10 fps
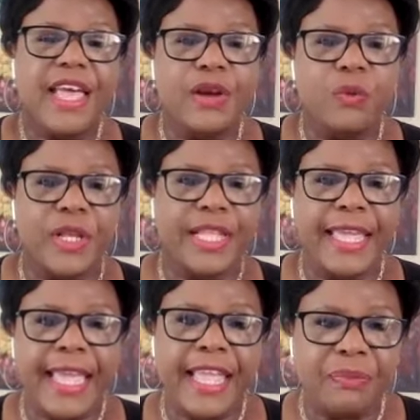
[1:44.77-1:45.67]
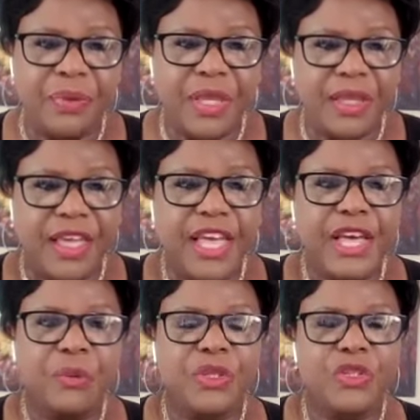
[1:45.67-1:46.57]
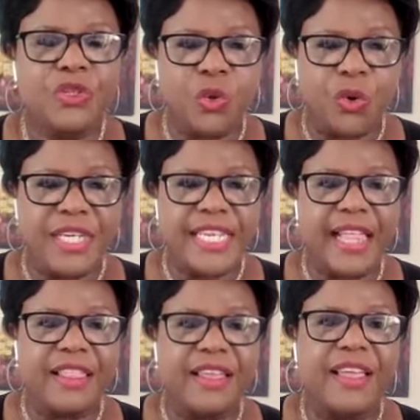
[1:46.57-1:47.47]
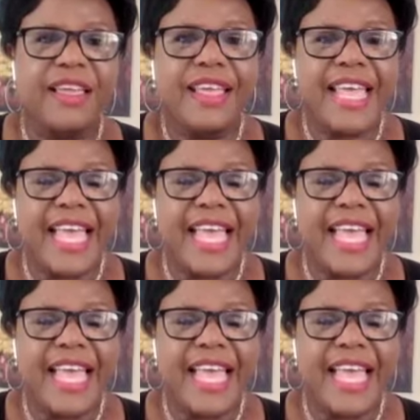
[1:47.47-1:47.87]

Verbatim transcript: and what can be with storytelling